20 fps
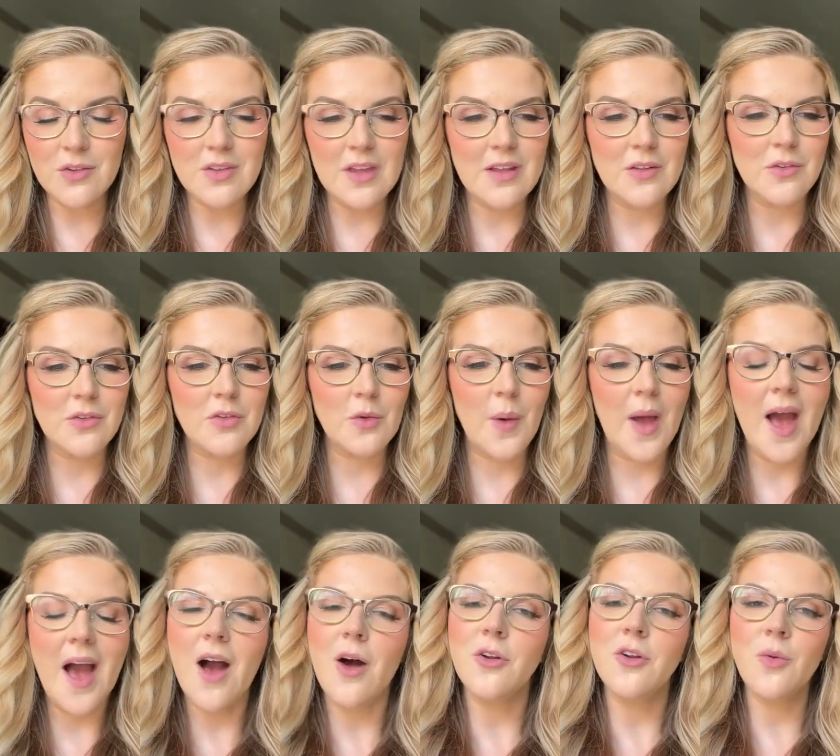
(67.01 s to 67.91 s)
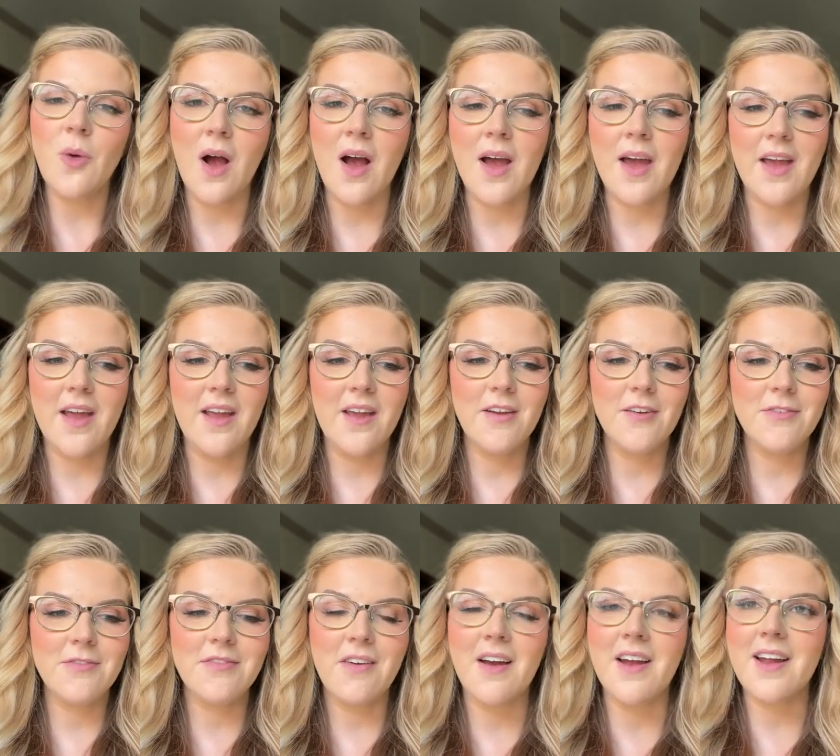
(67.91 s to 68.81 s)
And so how do I
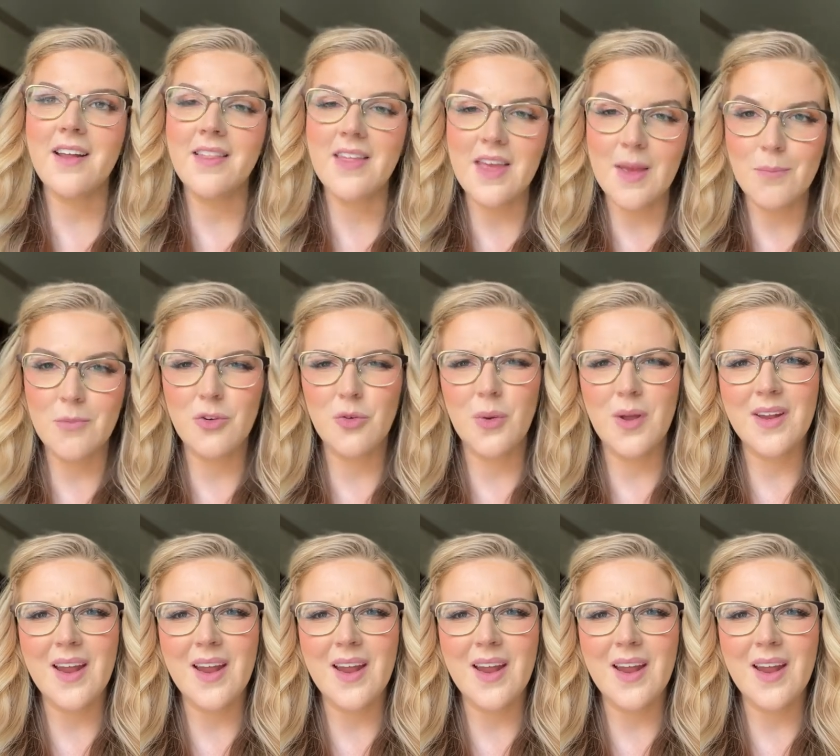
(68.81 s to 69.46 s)
find the in-between?